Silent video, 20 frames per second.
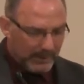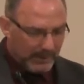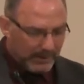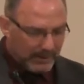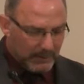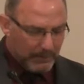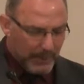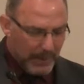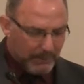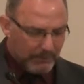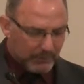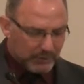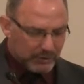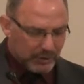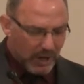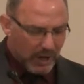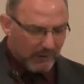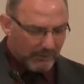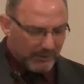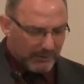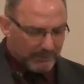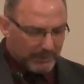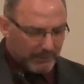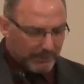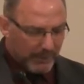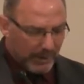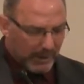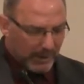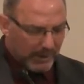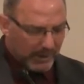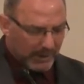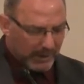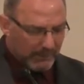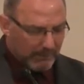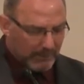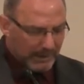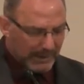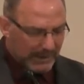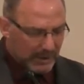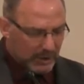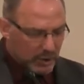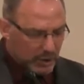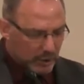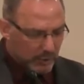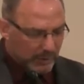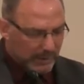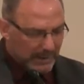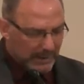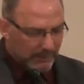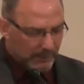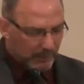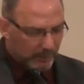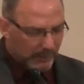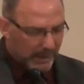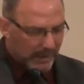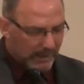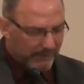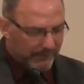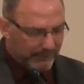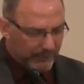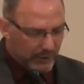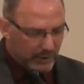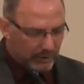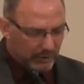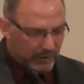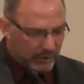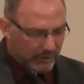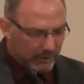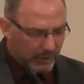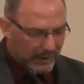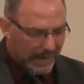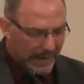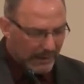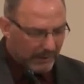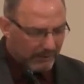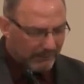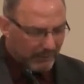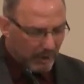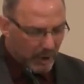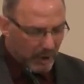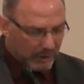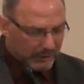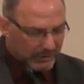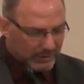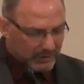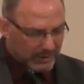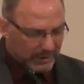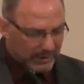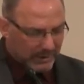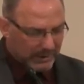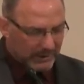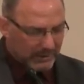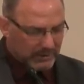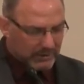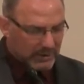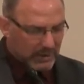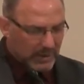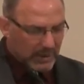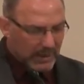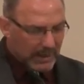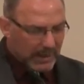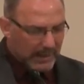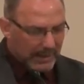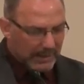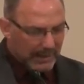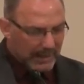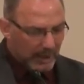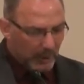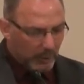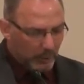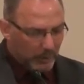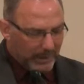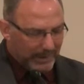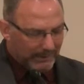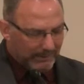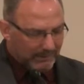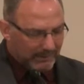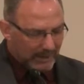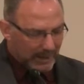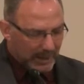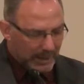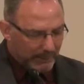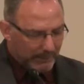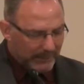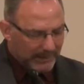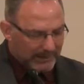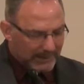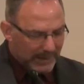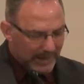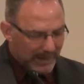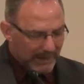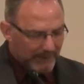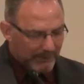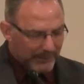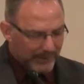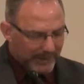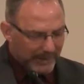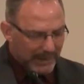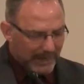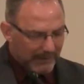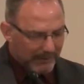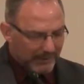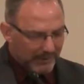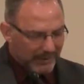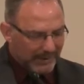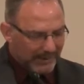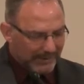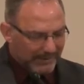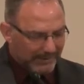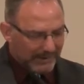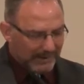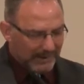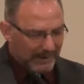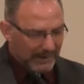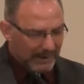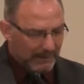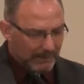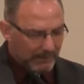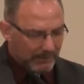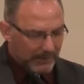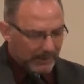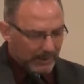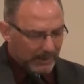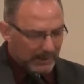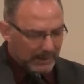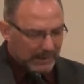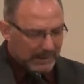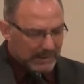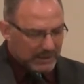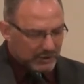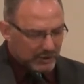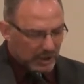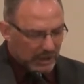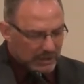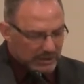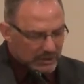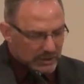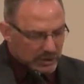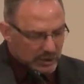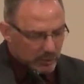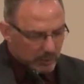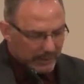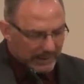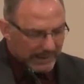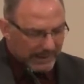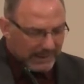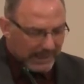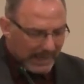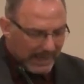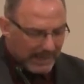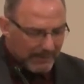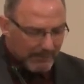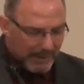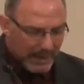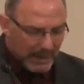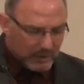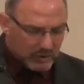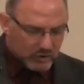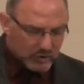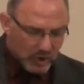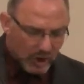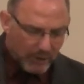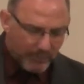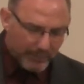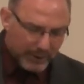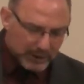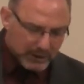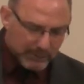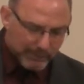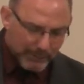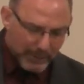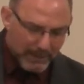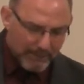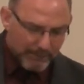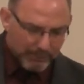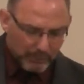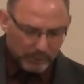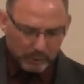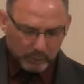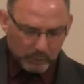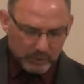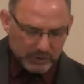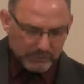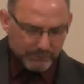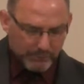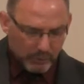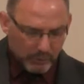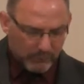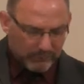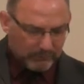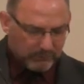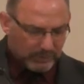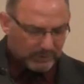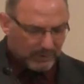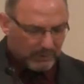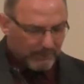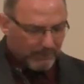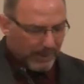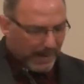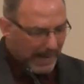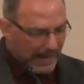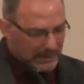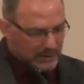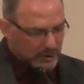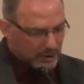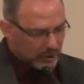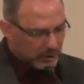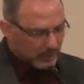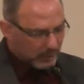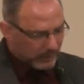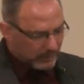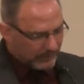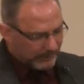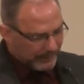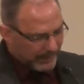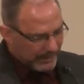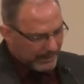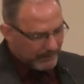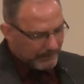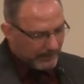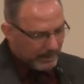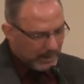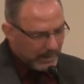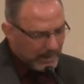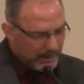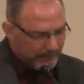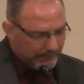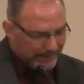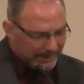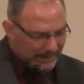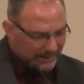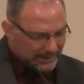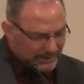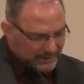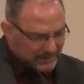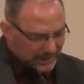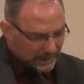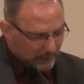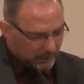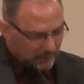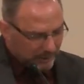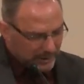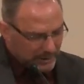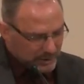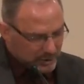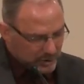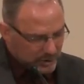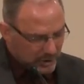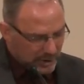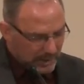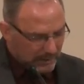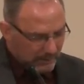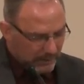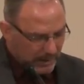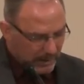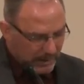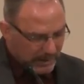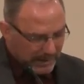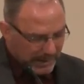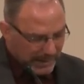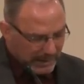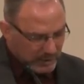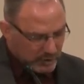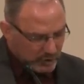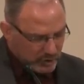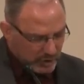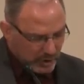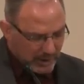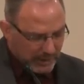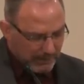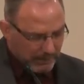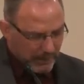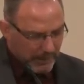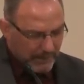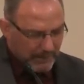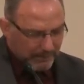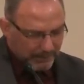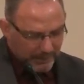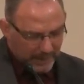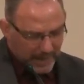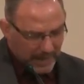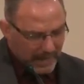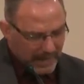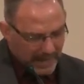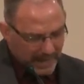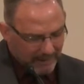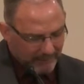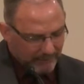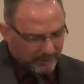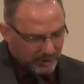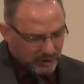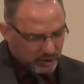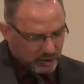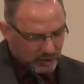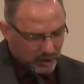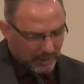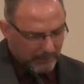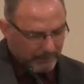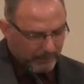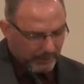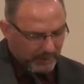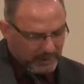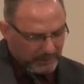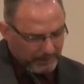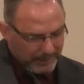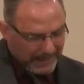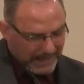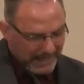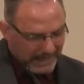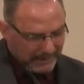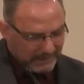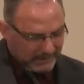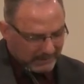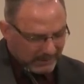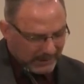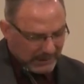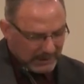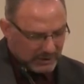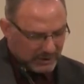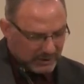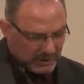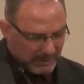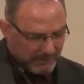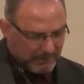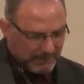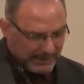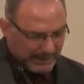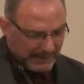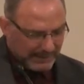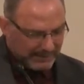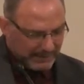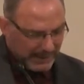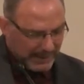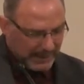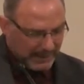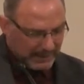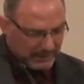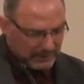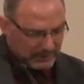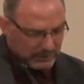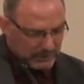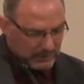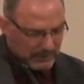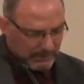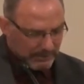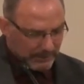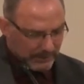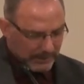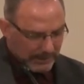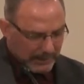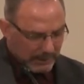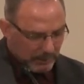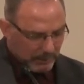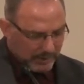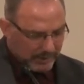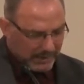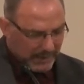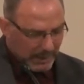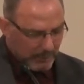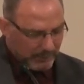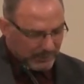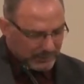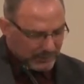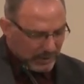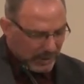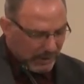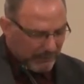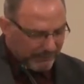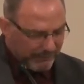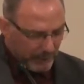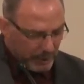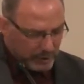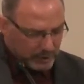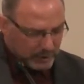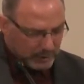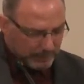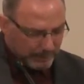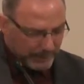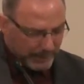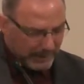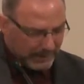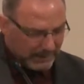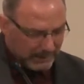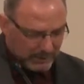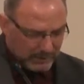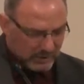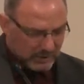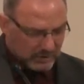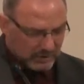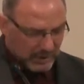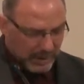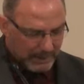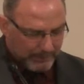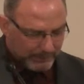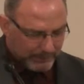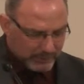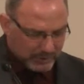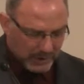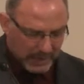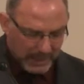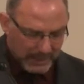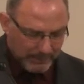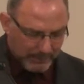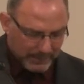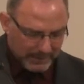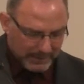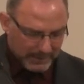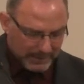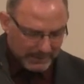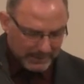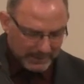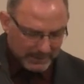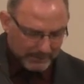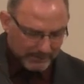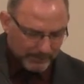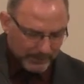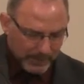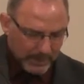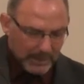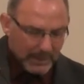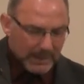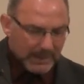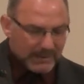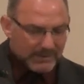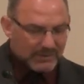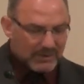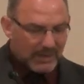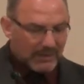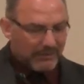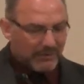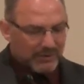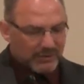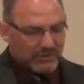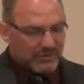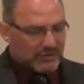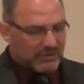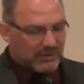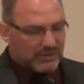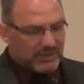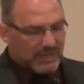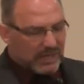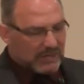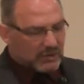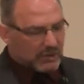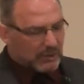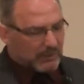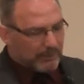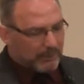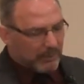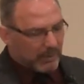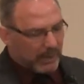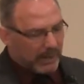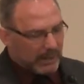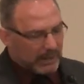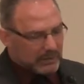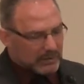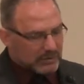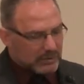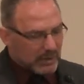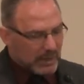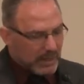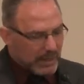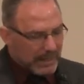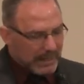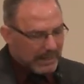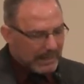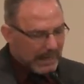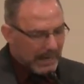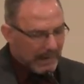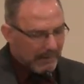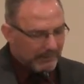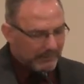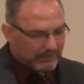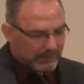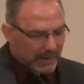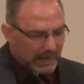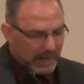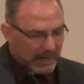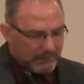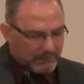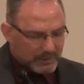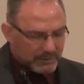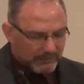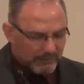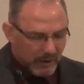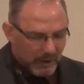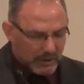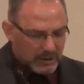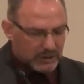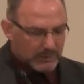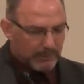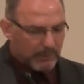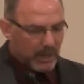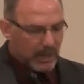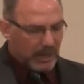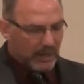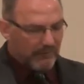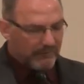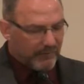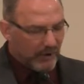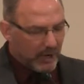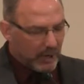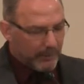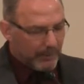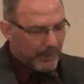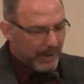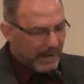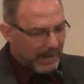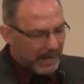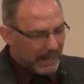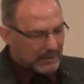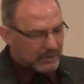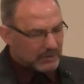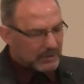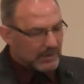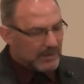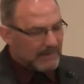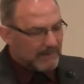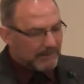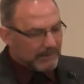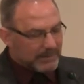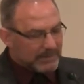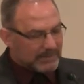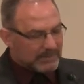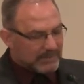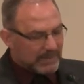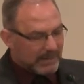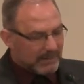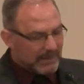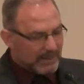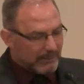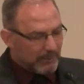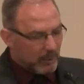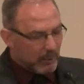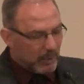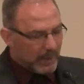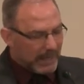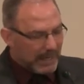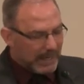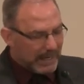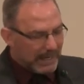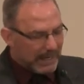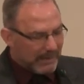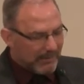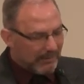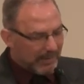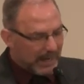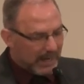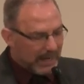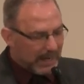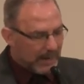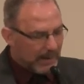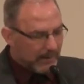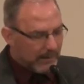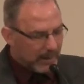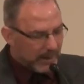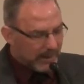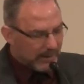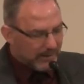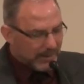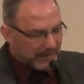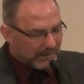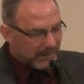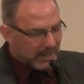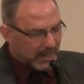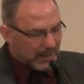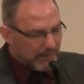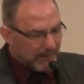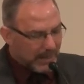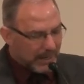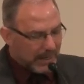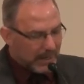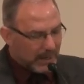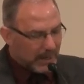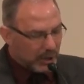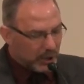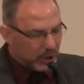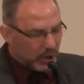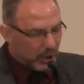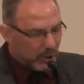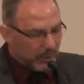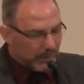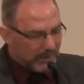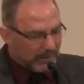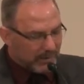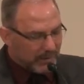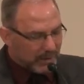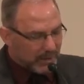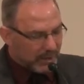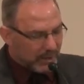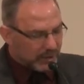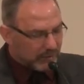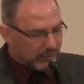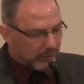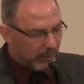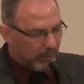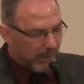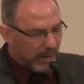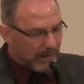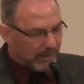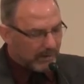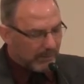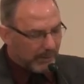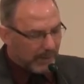And the people saw them departing, and many knew him and ran afoot thither out of all cities, and outwent them, and came together unto him. And Jesus, when he came out, saw much people, and was moved with compassion toward them, because they were sheep, uh, as sheep, not having a shepherd. And he began to teach them many things. And when the day was now far spent, his disciples came unto him and said, This is a desert place, and now the time is far, uh, far past Send them away, and they, uh, that they may go into the country round